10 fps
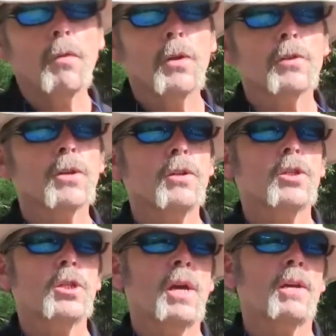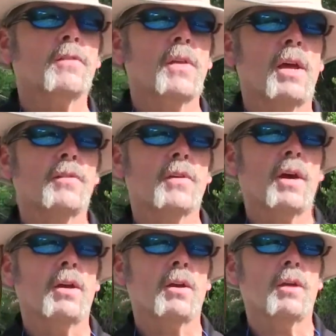there's a good chance that
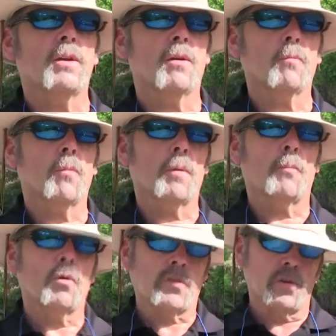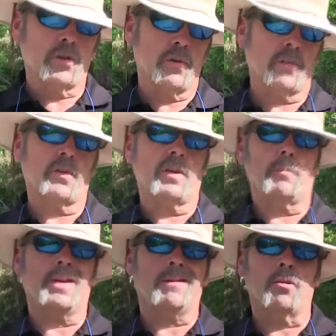most of your shooting is going to
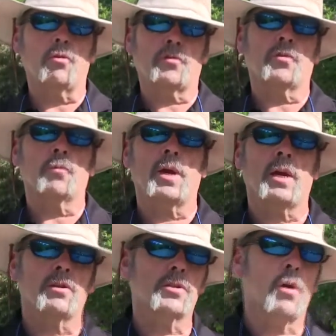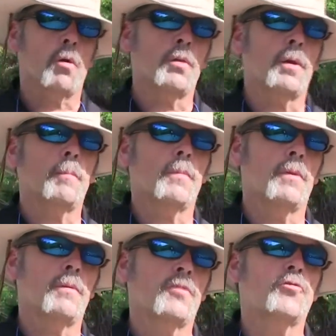be closer range. So
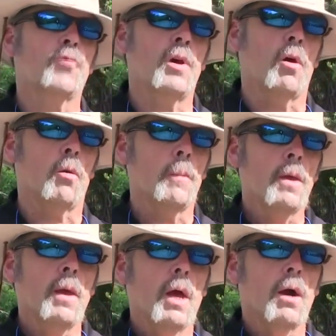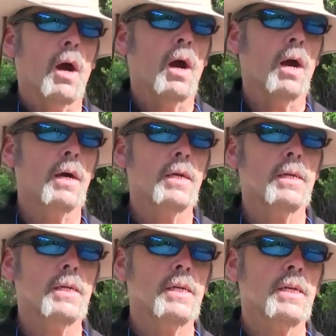this drill
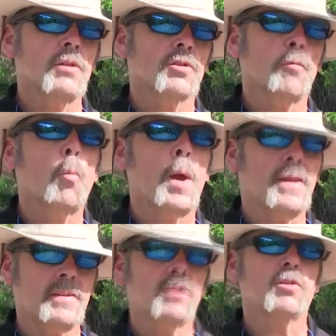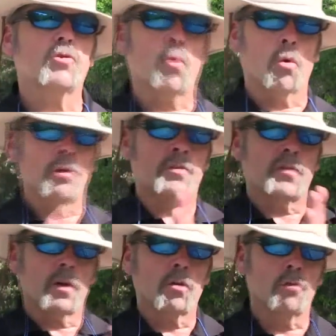is weighted towards
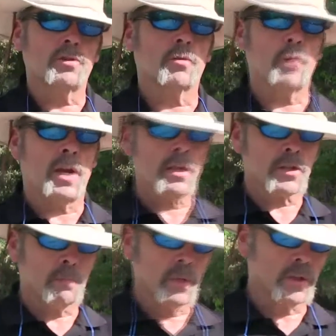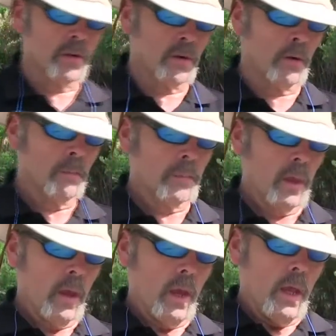the closer range material.
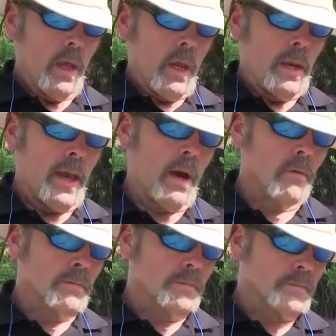Now,